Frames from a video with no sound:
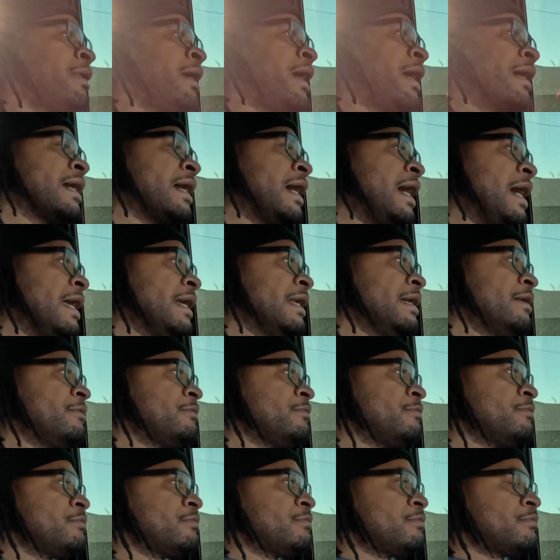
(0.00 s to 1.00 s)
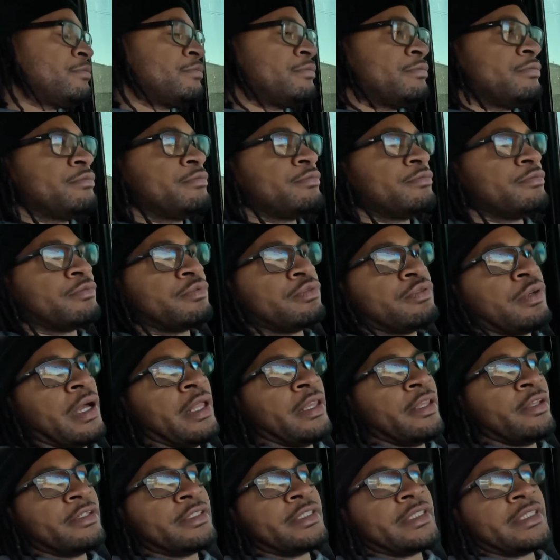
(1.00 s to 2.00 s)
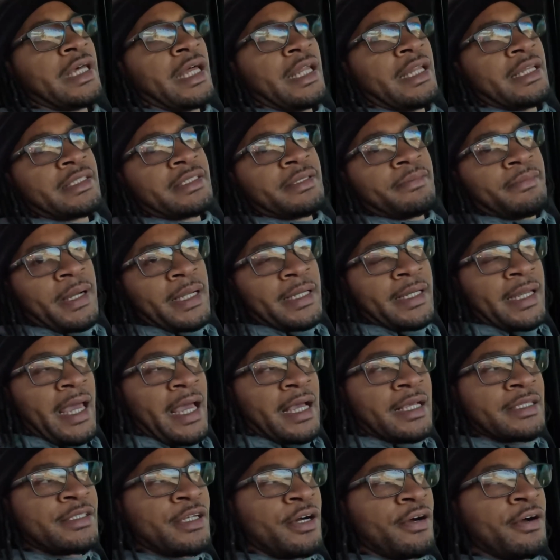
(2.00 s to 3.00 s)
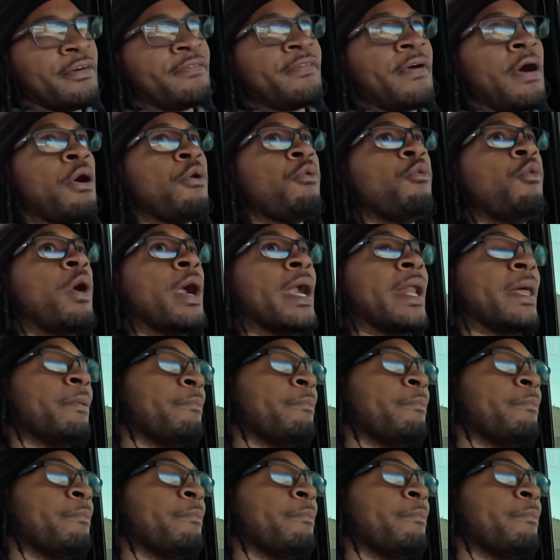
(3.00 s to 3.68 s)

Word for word: I kinda rather sell it to my dad, so if I want